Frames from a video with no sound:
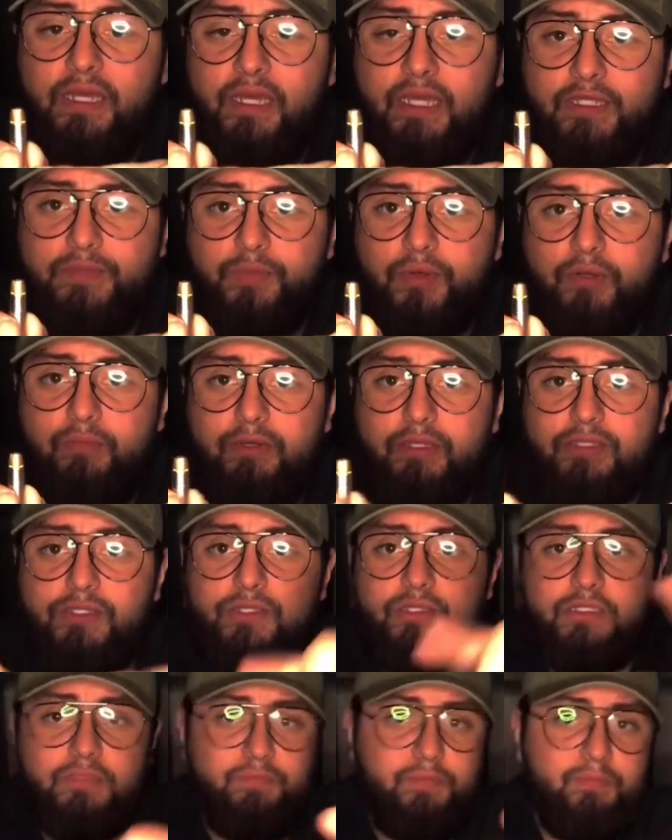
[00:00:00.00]
is pretty much
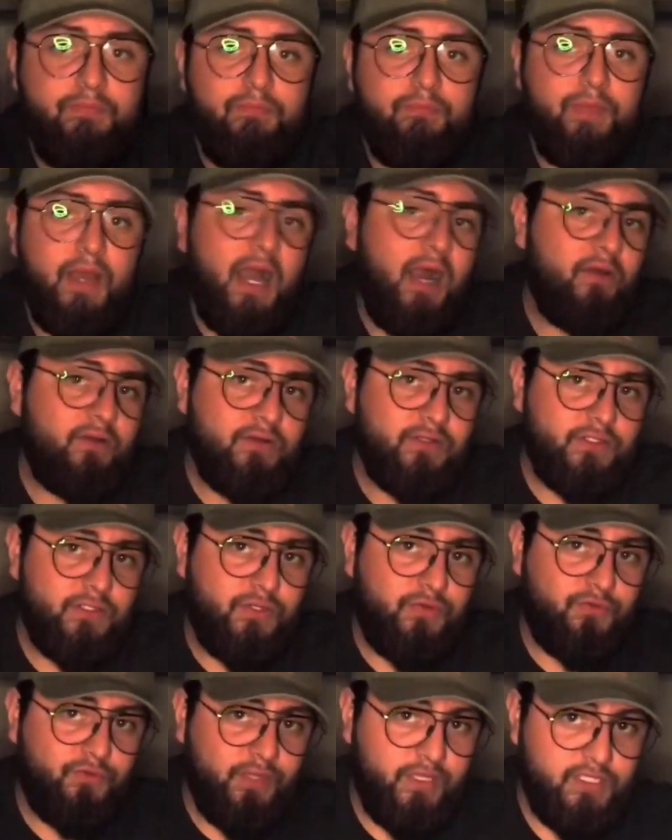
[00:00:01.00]
just powder to
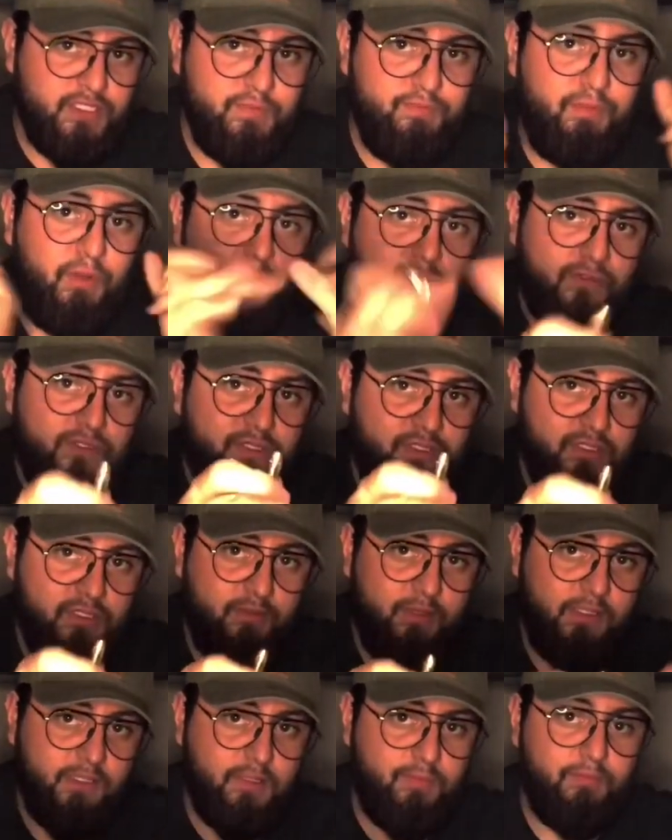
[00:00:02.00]
create explosion to
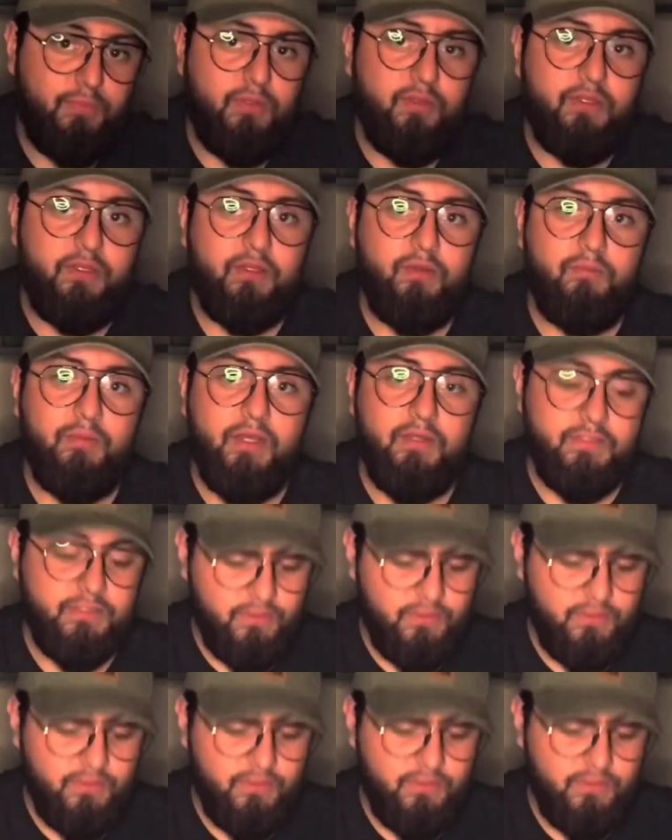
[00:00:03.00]
make the bullet come out.